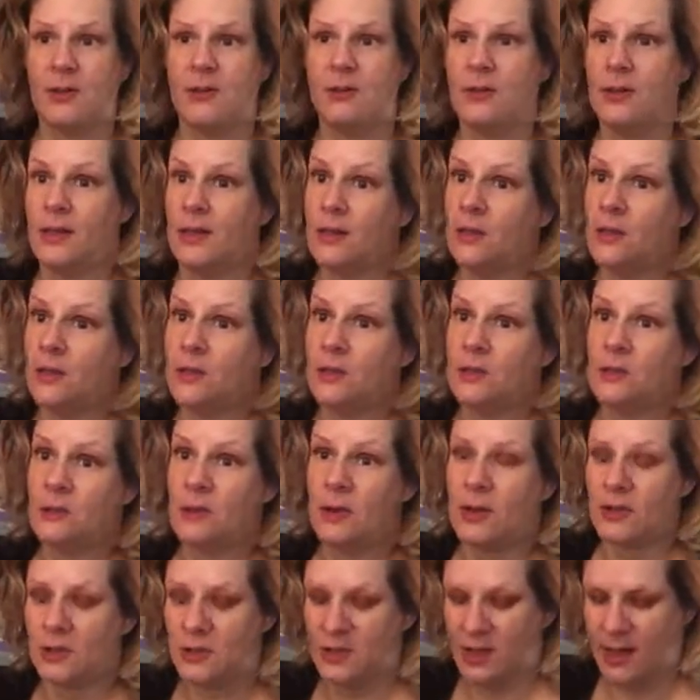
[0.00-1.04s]
And then you just
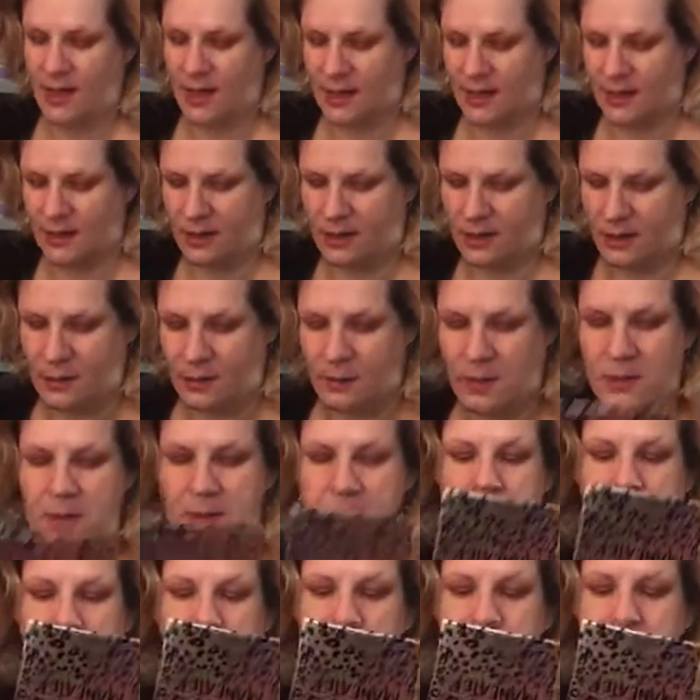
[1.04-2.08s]
wash that,
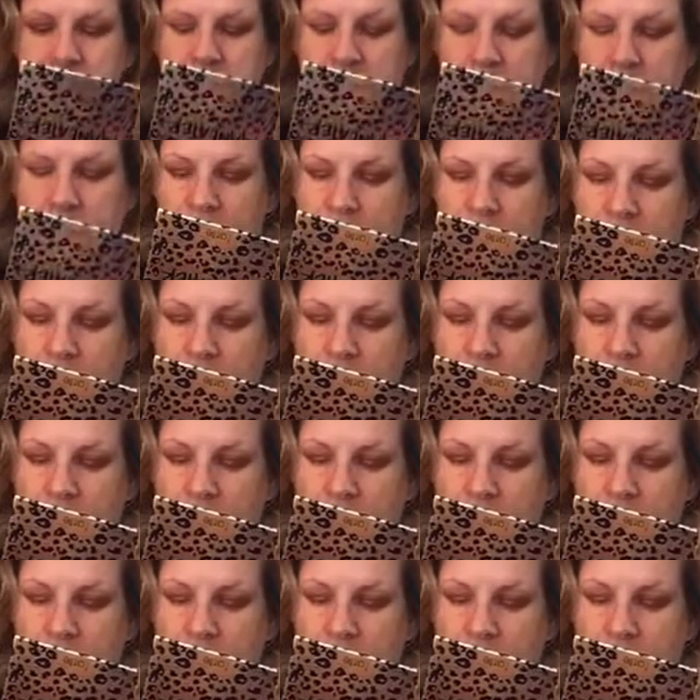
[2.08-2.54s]
once a week.